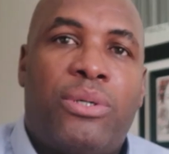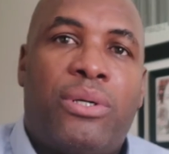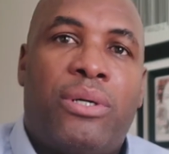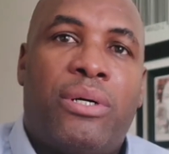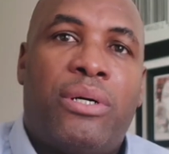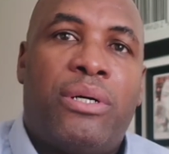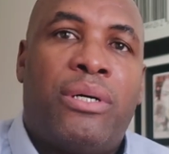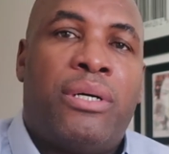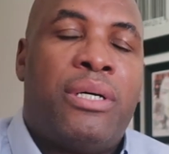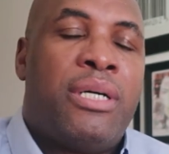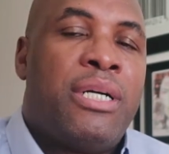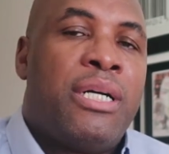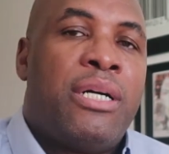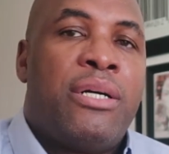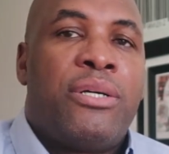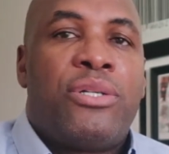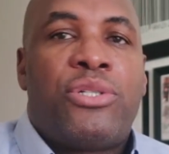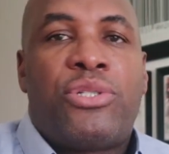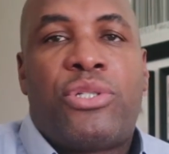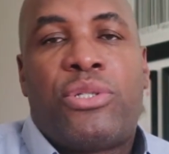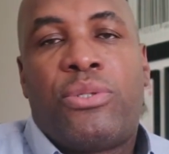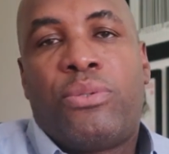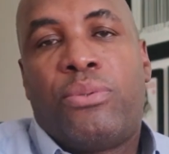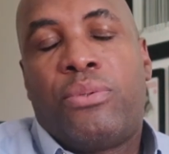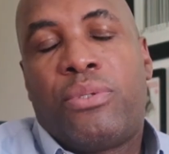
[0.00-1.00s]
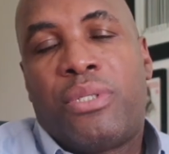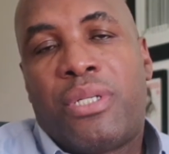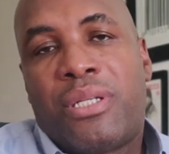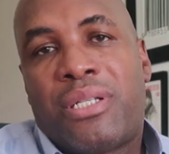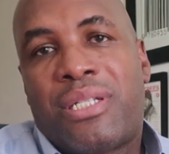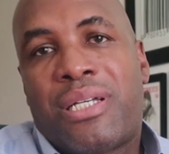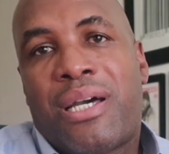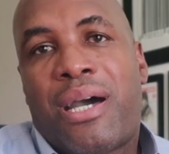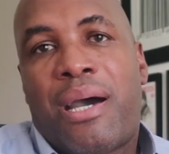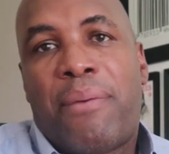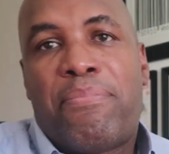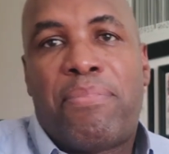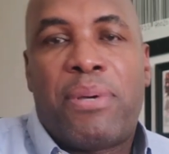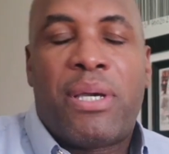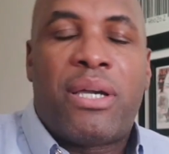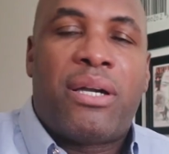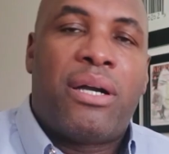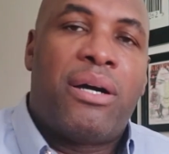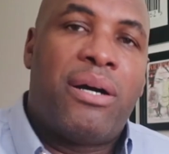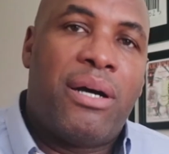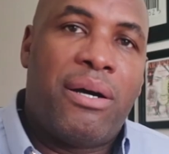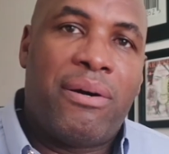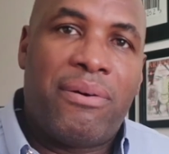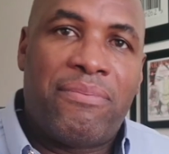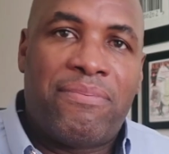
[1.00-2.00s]
or suit the topic
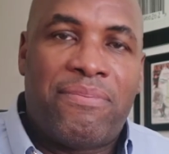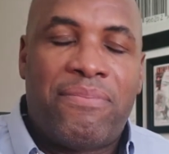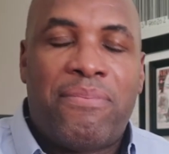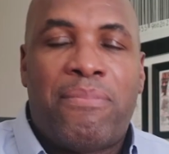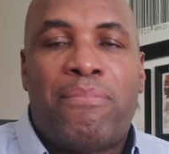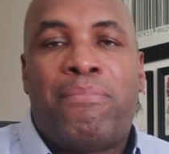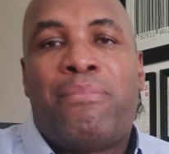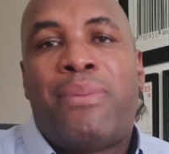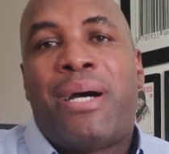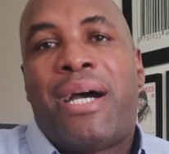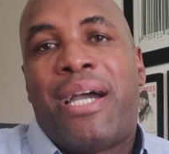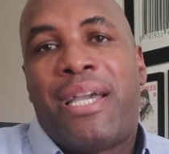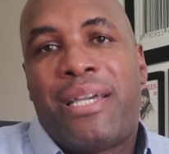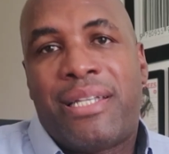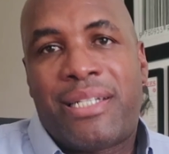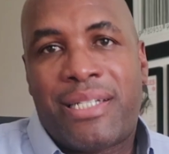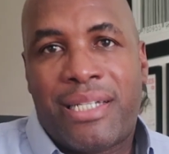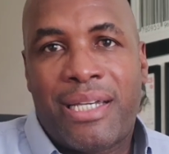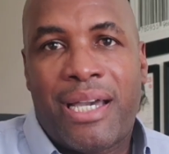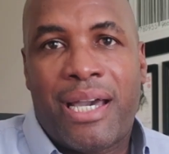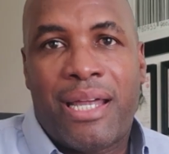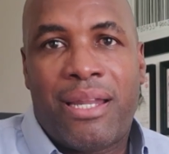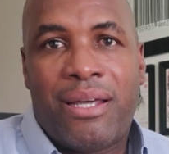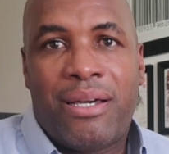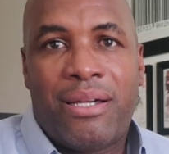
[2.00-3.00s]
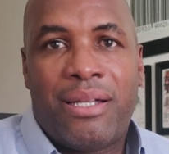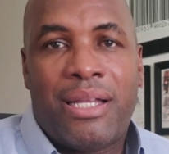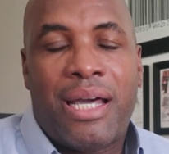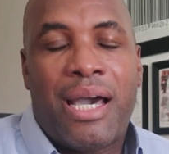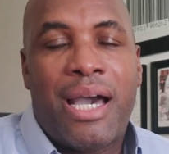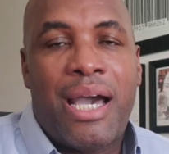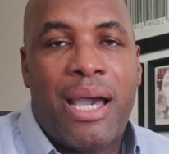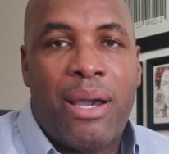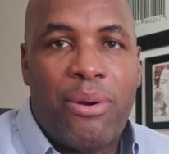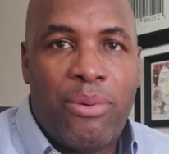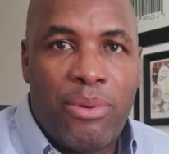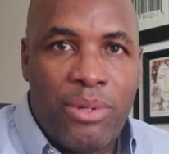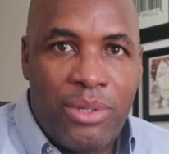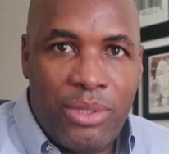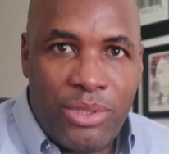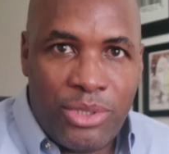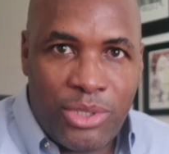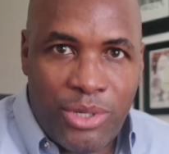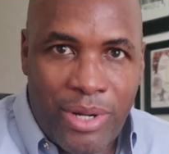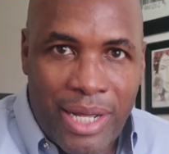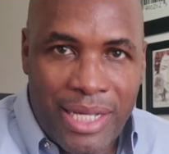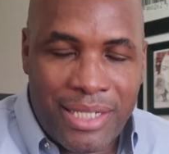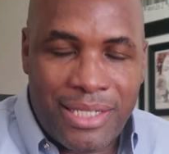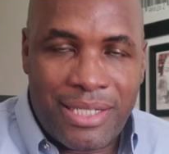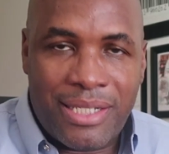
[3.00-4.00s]
of my channel, I will
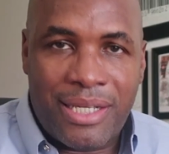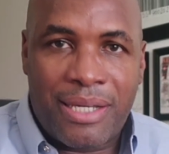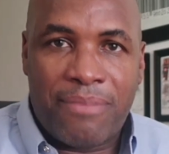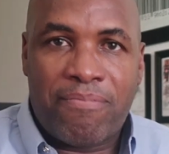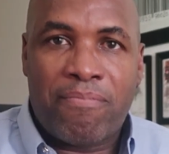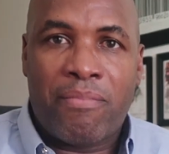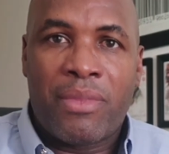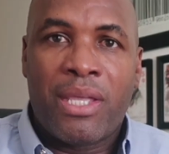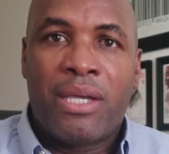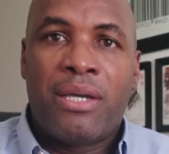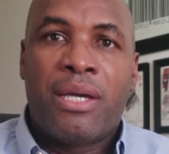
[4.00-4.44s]
address it.